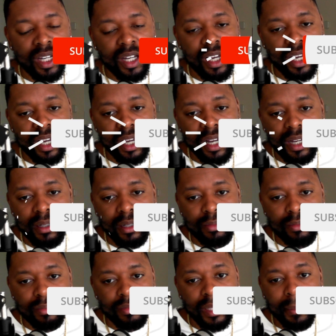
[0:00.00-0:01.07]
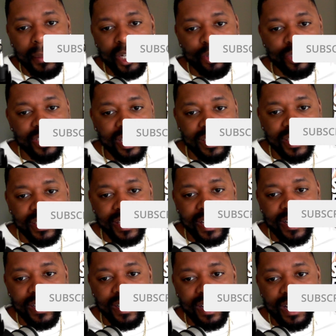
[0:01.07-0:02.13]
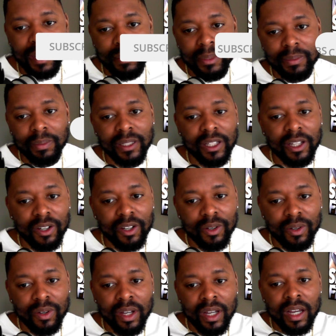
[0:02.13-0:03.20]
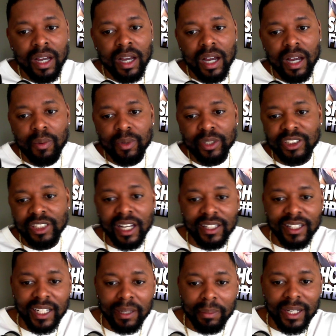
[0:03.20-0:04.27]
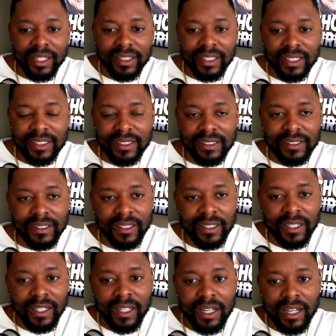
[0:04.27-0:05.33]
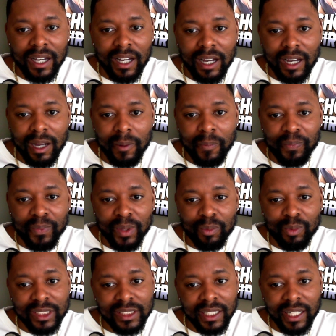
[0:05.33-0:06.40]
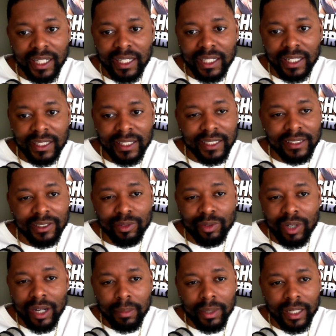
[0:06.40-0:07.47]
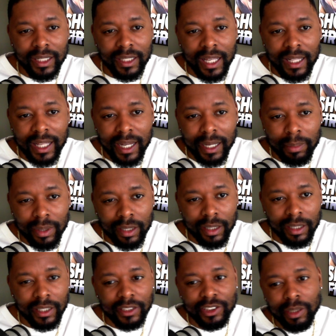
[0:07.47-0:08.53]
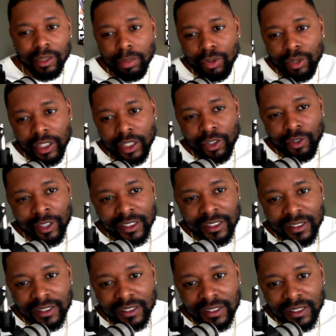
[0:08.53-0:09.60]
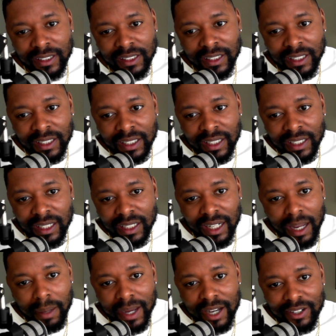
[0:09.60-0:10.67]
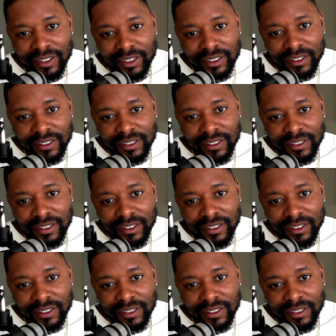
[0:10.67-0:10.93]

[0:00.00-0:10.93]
Let me know what y'all think down in the comments below. What y'all think about this. Once again, hit that subscribe button, hit that like button. It's your boy Chris, and I'm out.